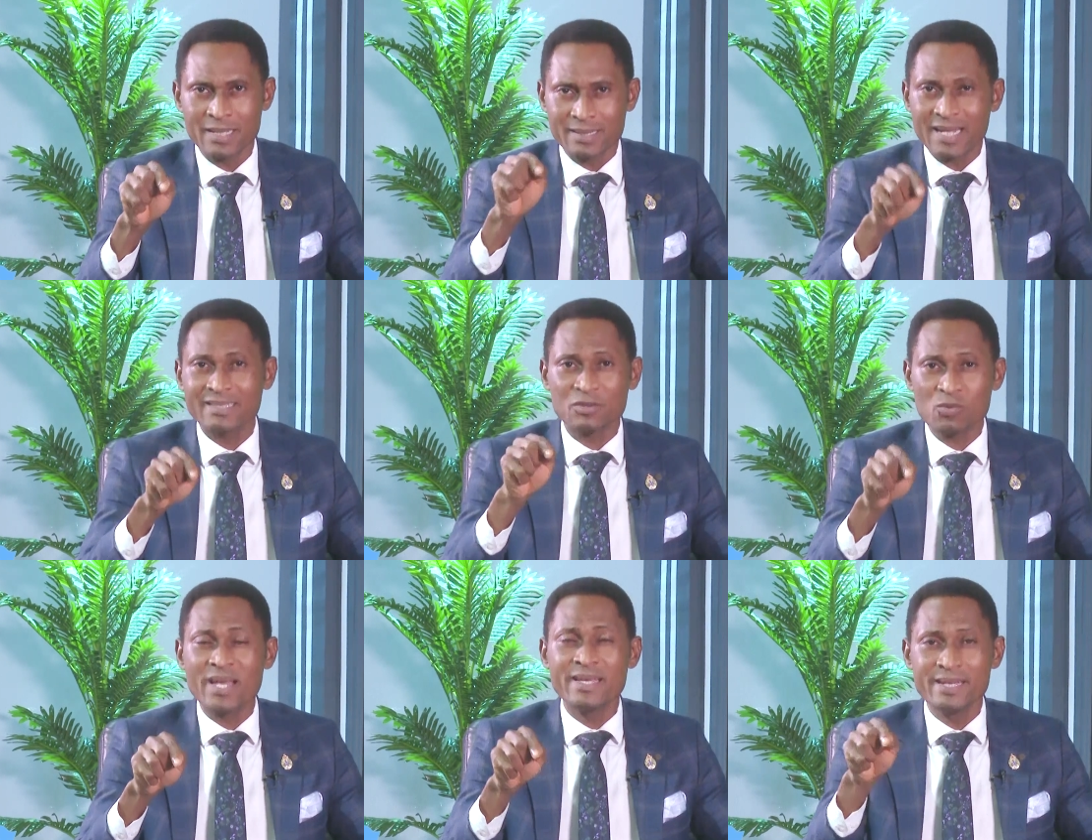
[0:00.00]
That is
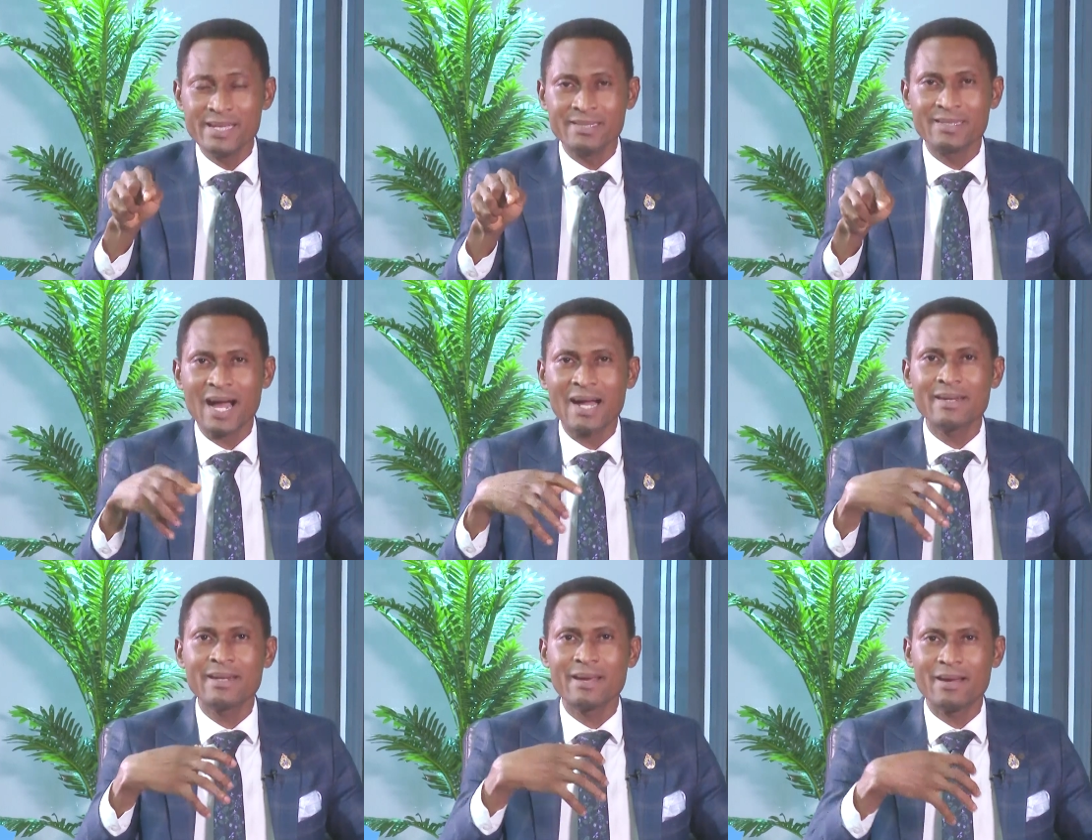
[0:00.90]
where he is,
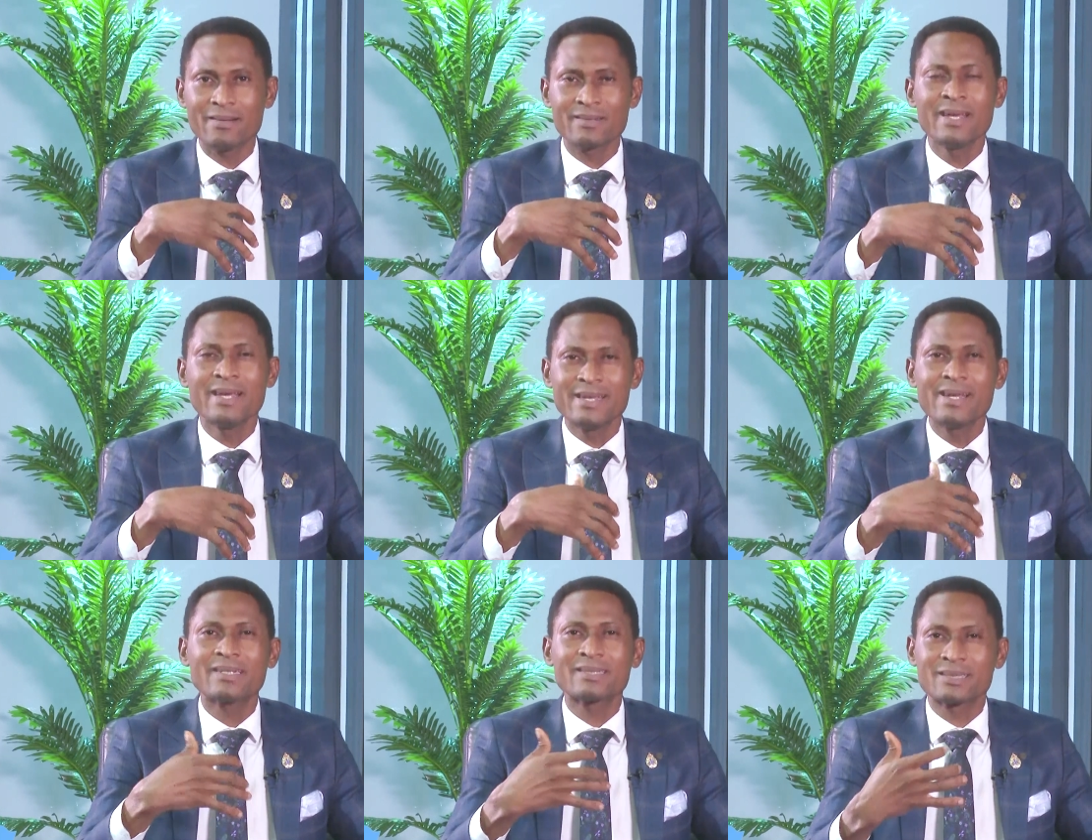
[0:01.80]
and the earth he
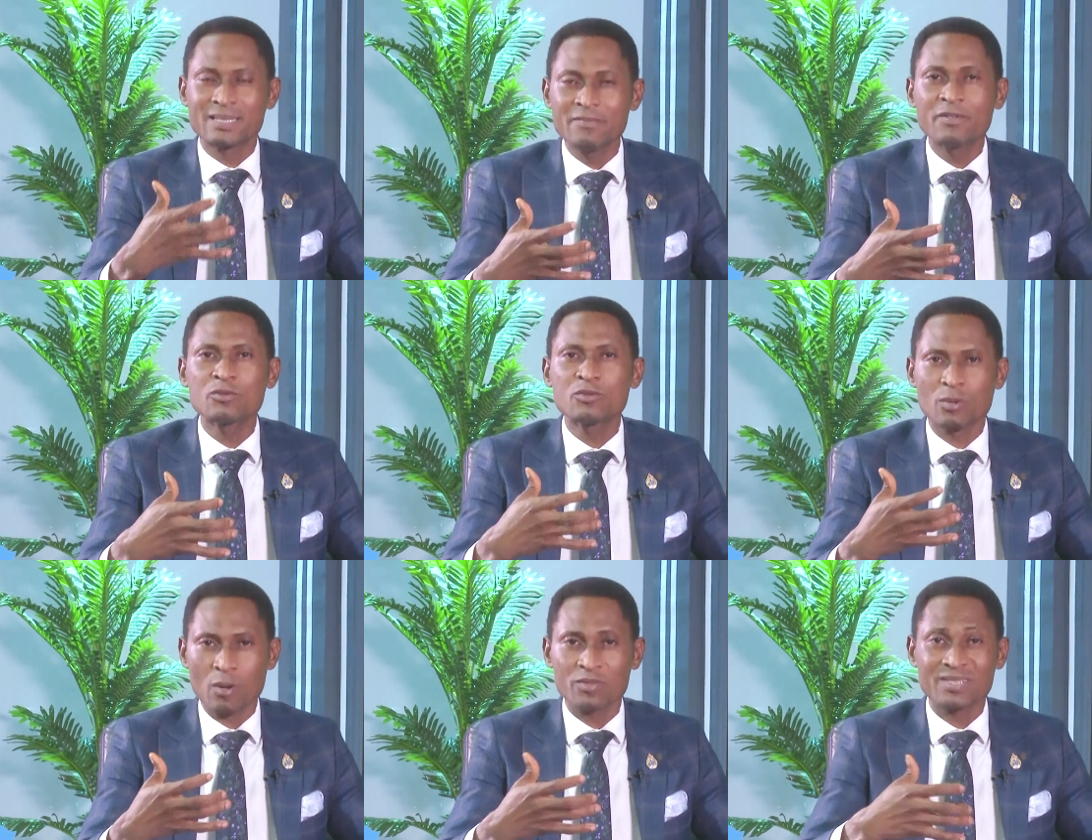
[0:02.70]
has given
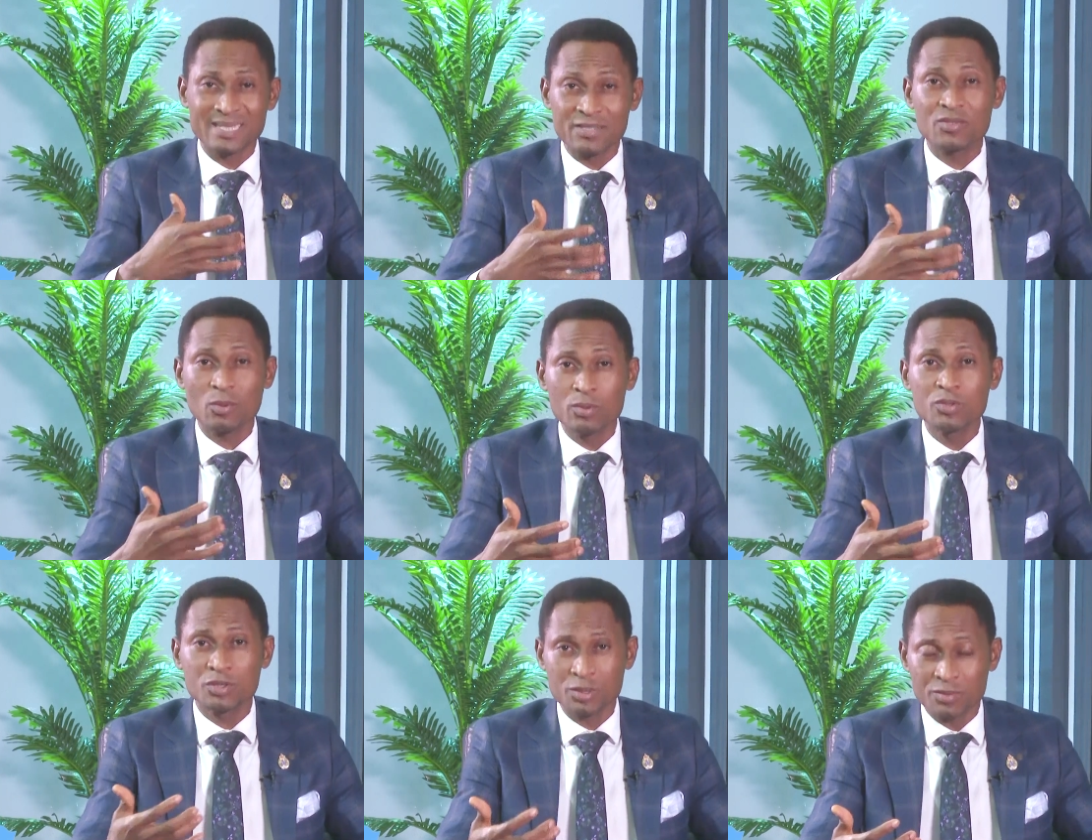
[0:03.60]
to us, his
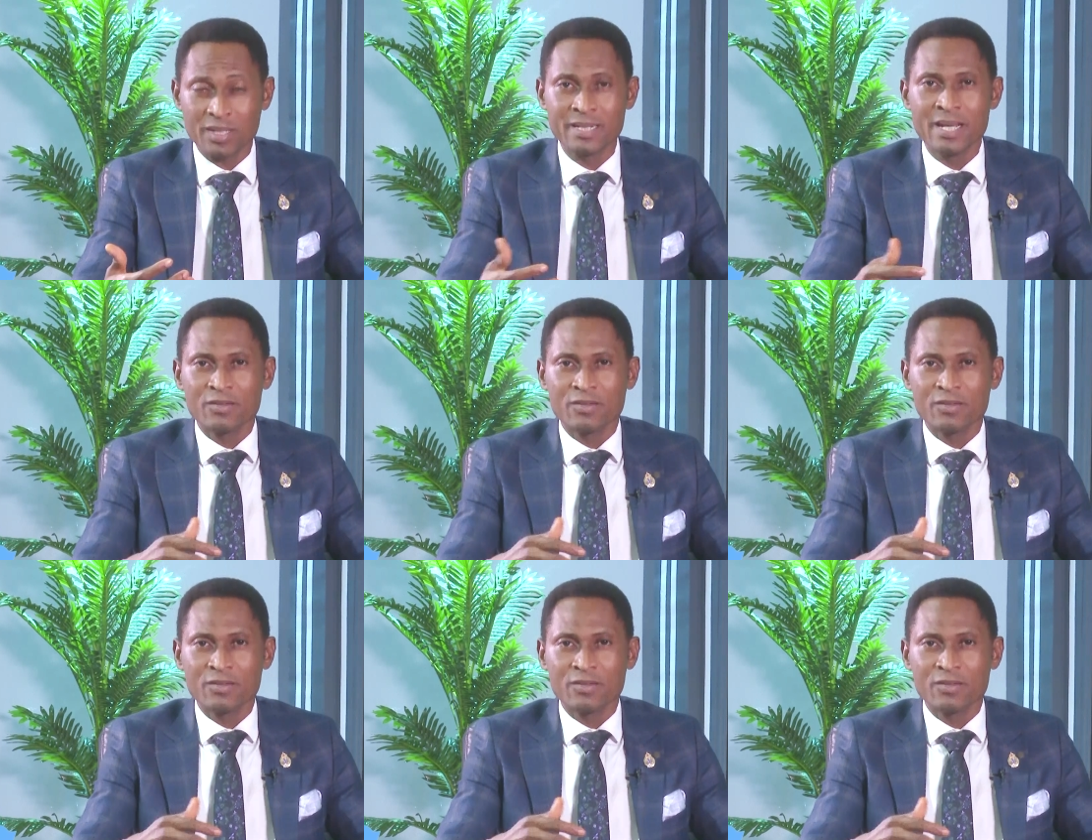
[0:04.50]
own children.